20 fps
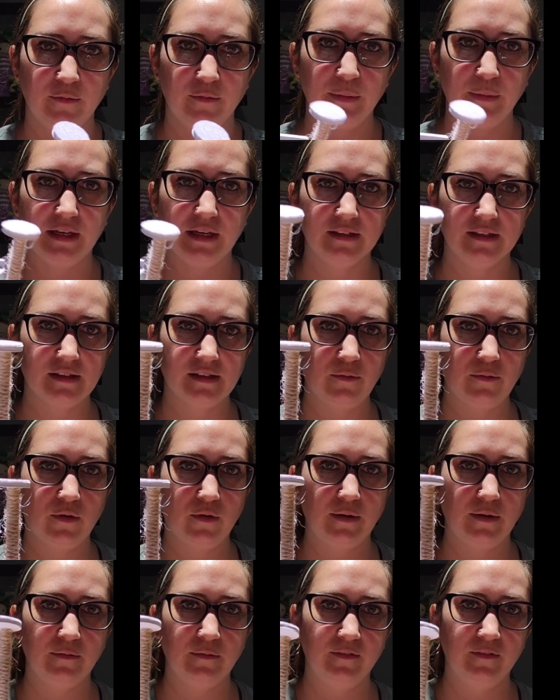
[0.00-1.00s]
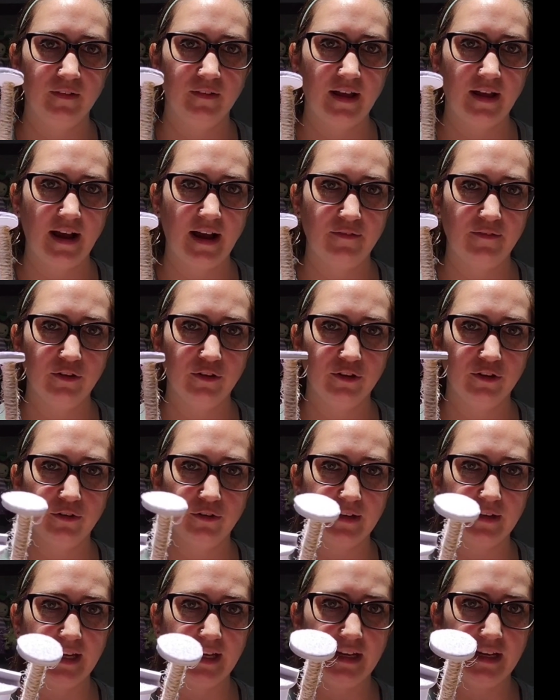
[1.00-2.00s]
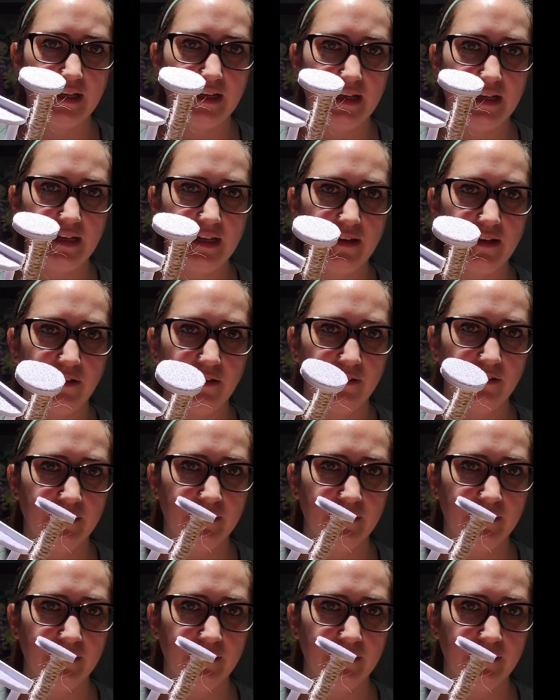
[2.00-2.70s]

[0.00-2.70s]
because I want to have a little kitty